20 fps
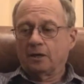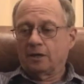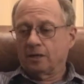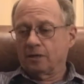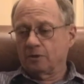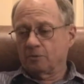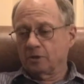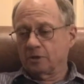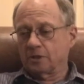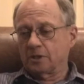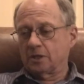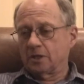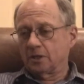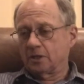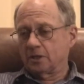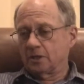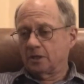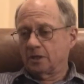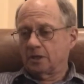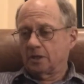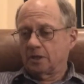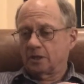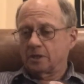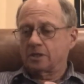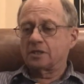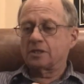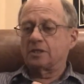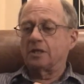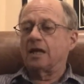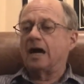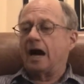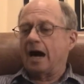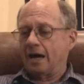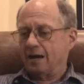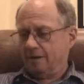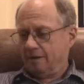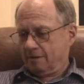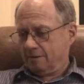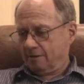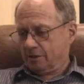There was a
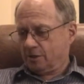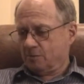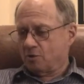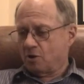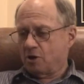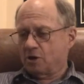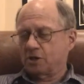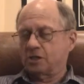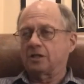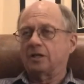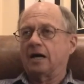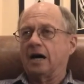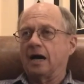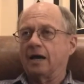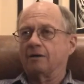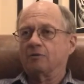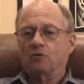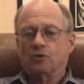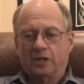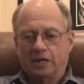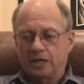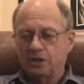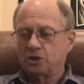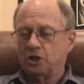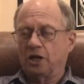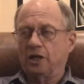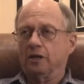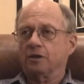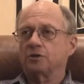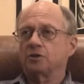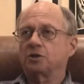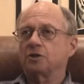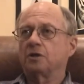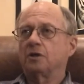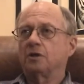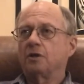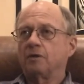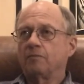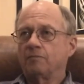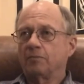slot, a small slot on each edge
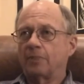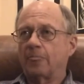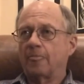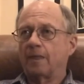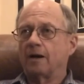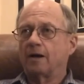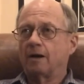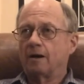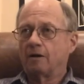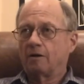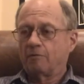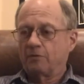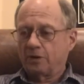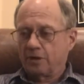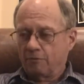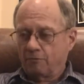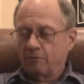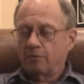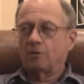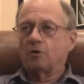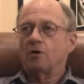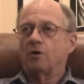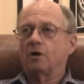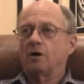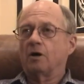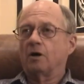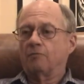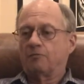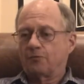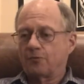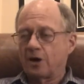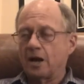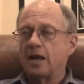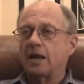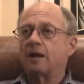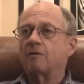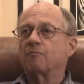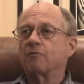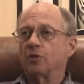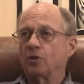of the
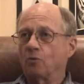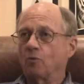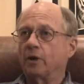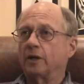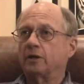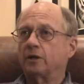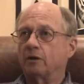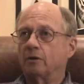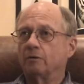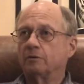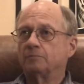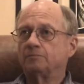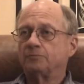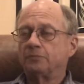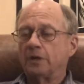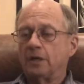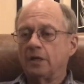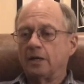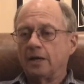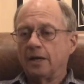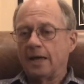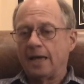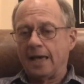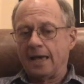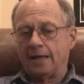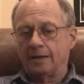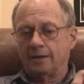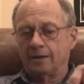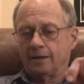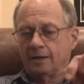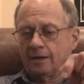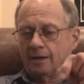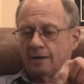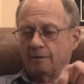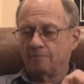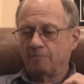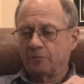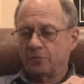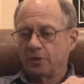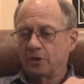frame for the window. And
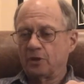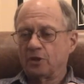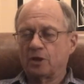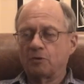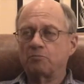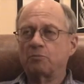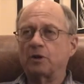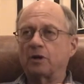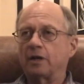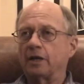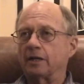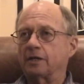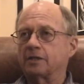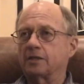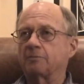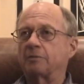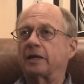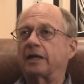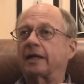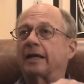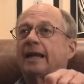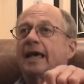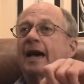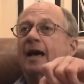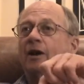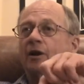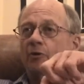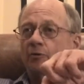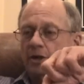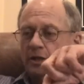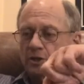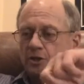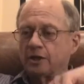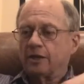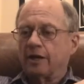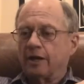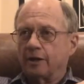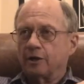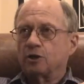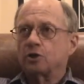they put something like an Allen wrench in
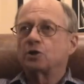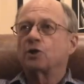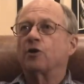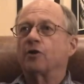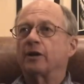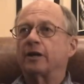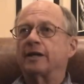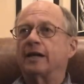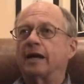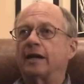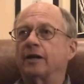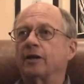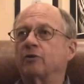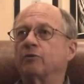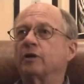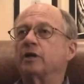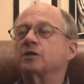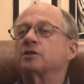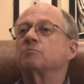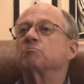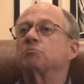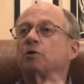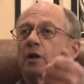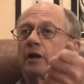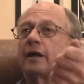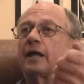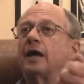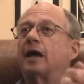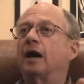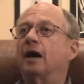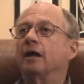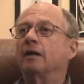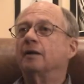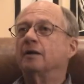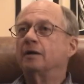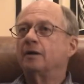it, and you turn it 90 degrees and pull it out.